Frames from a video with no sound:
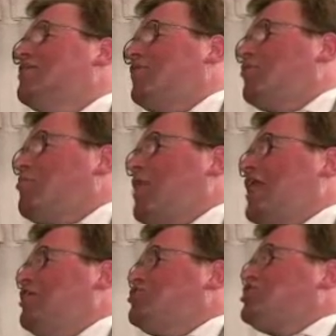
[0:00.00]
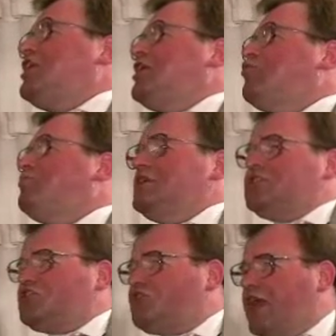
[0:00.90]
from the man who said he would be
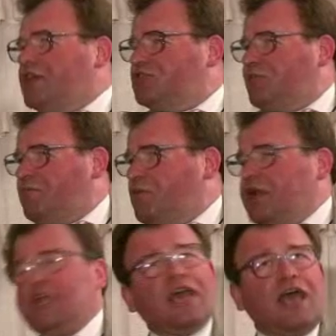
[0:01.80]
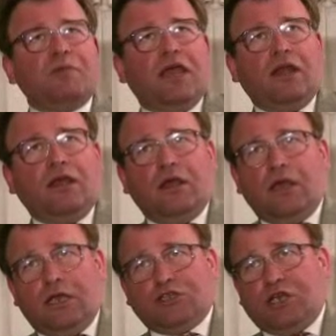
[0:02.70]
straight. Do you remember when he came in?
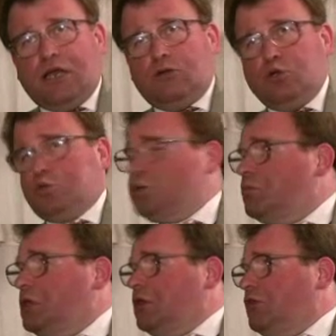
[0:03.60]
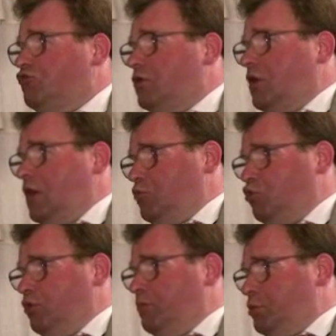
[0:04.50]
He said, "Look at me," he said, "I'm
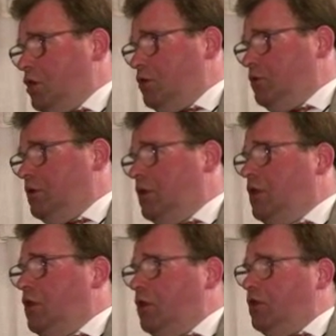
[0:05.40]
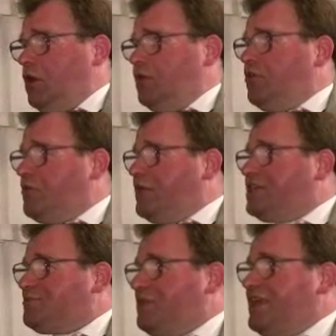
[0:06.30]
Gordon Brown, and I know the way
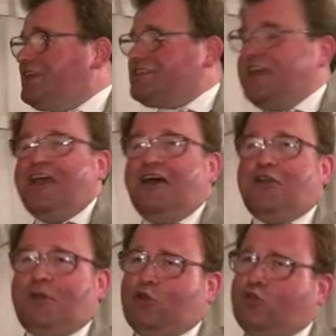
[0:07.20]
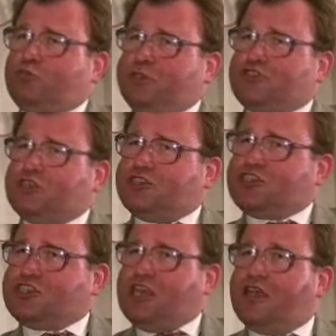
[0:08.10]
he speaks. And I'm going to be
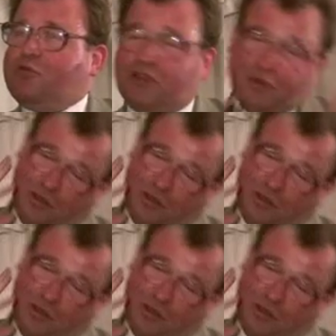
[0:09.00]
sincere with you,"